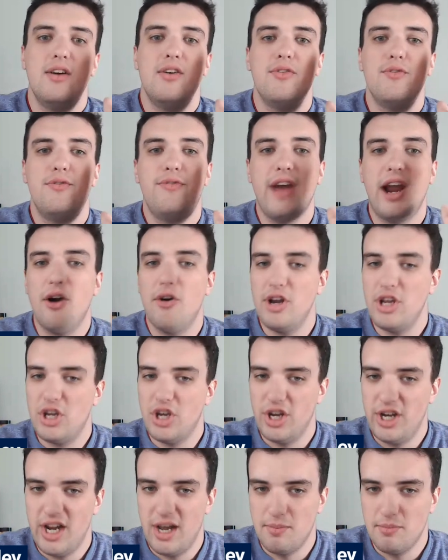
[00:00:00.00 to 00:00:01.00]
Very
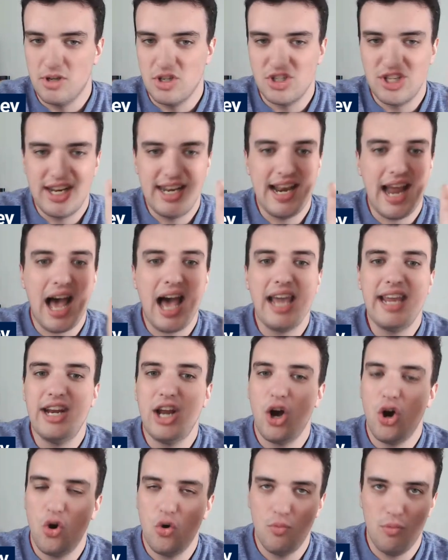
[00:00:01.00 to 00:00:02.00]
good numbers. 9
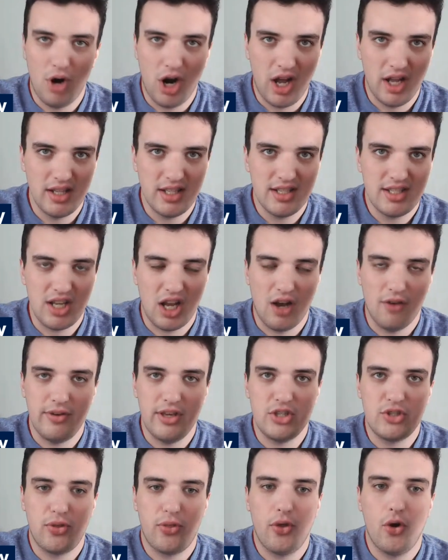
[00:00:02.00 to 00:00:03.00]
home runs of
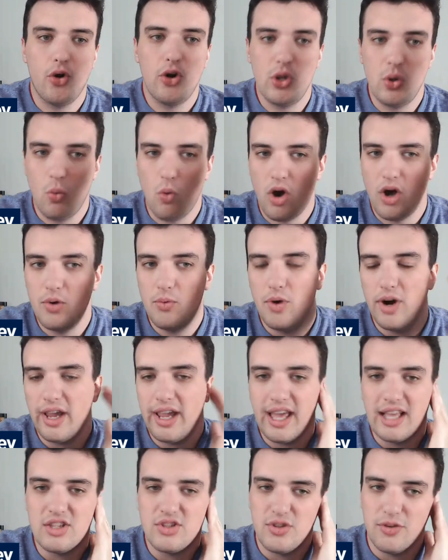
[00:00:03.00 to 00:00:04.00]
his 31 were
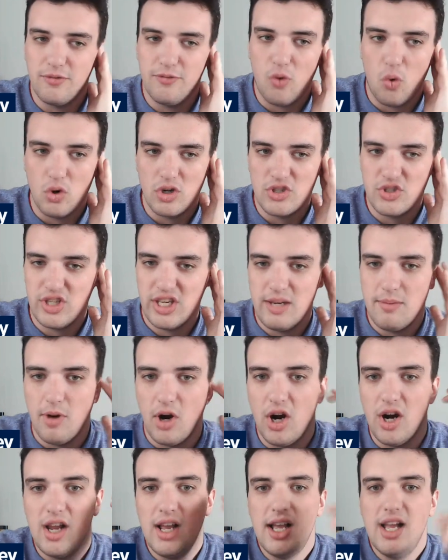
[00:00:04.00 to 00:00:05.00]
against the four-seamer.